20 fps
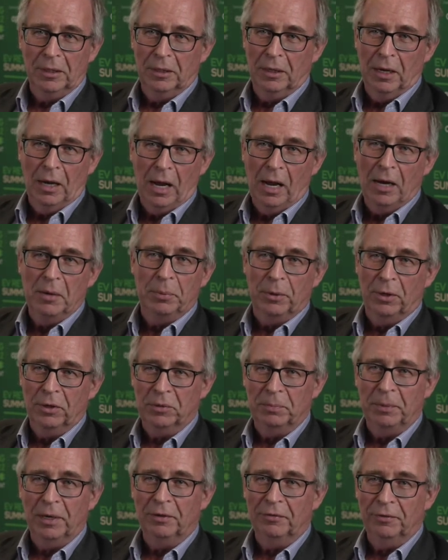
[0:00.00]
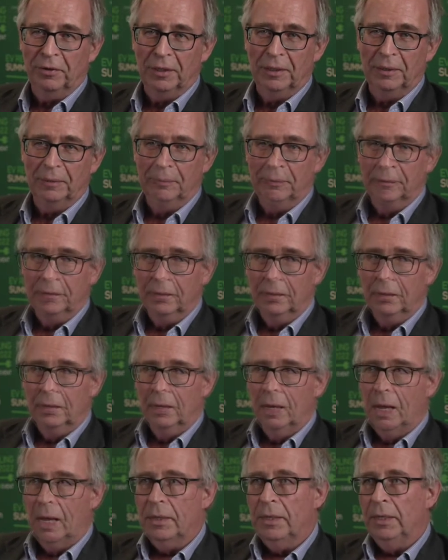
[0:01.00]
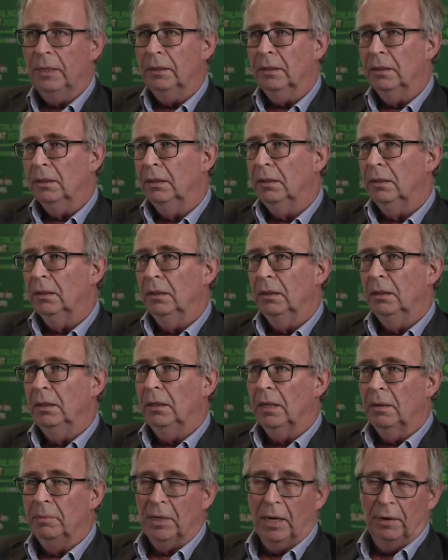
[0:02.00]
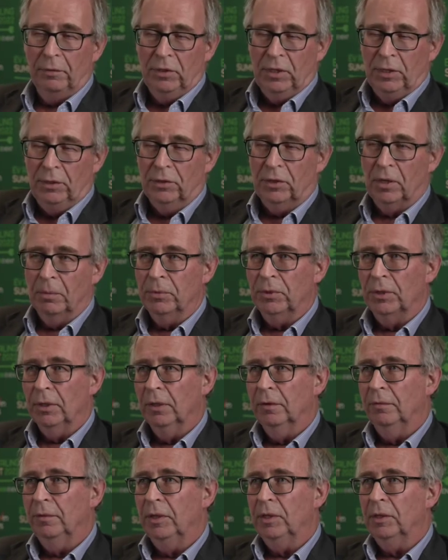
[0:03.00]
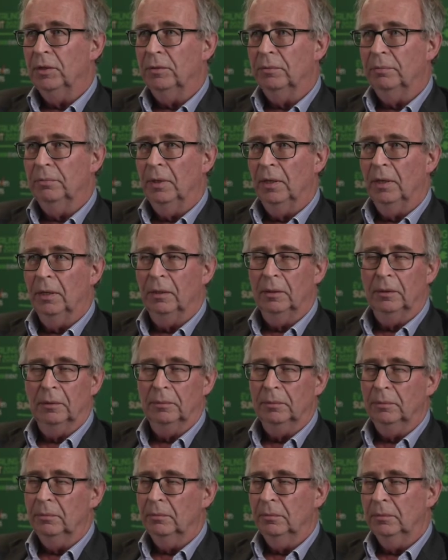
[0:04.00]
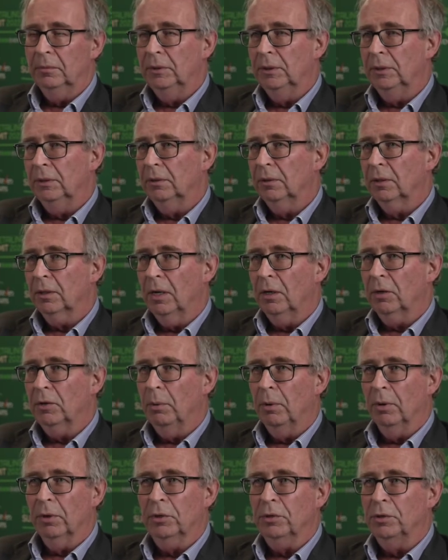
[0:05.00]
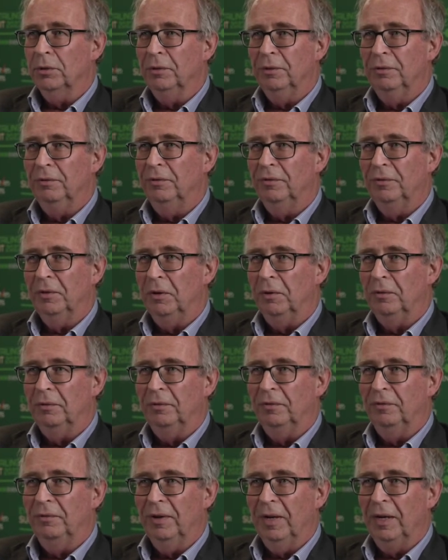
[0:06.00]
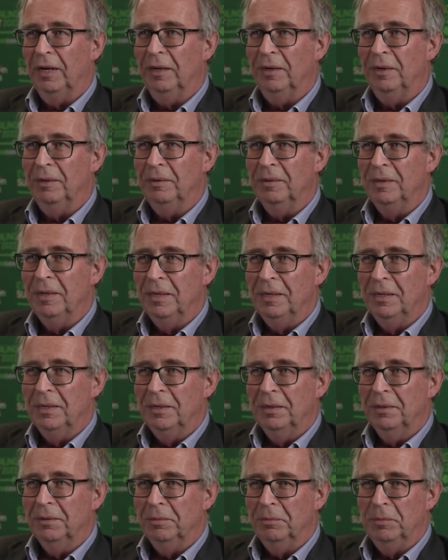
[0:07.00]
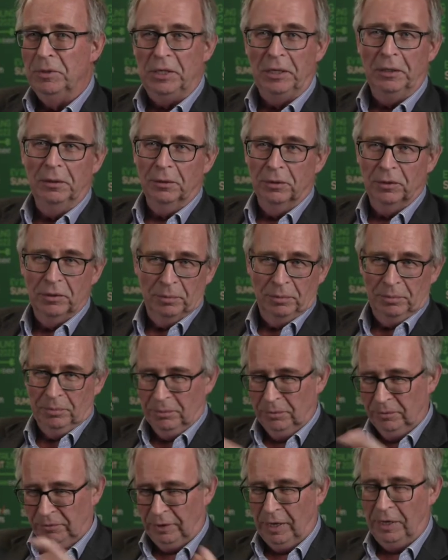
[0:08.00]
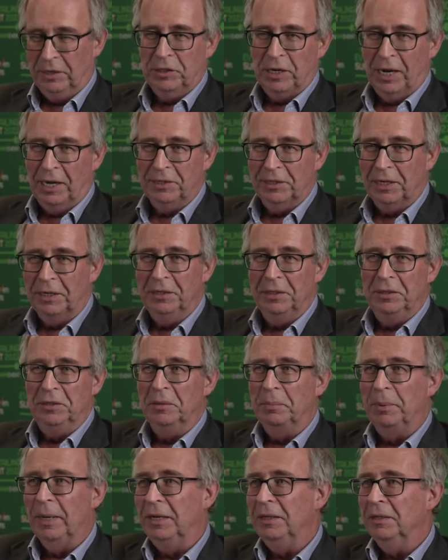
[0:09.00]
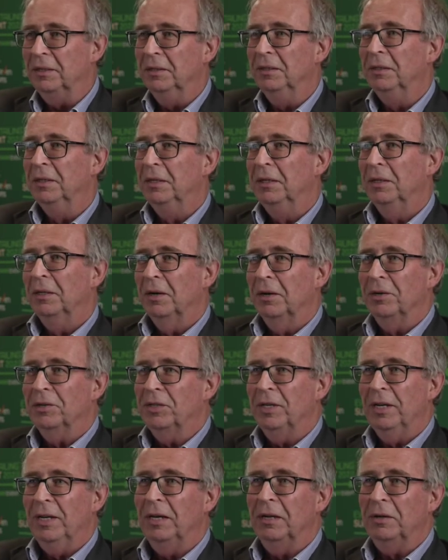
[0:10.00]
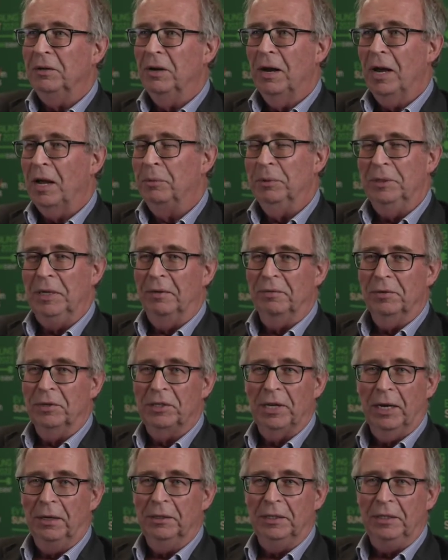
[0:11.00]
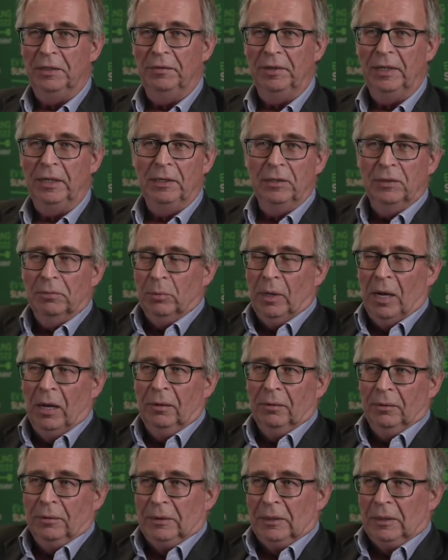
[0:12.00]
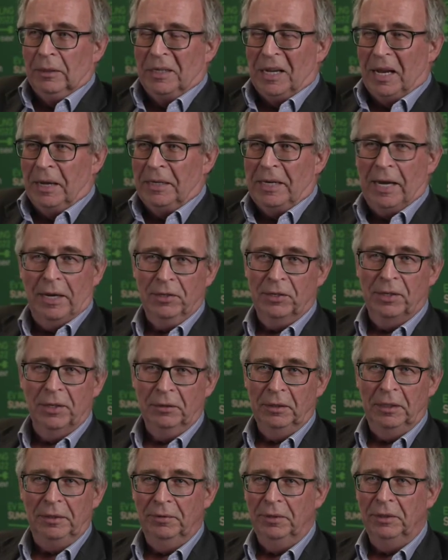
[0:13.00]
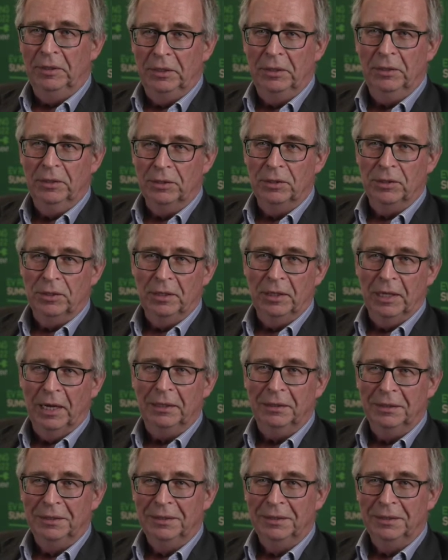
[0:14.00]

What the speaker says: high prospect for that. I think I've seen some surveys where a quarter of dealers, franchise and independent, are saying, I will never sell EVs. Well, I guess they're leaving the industry then.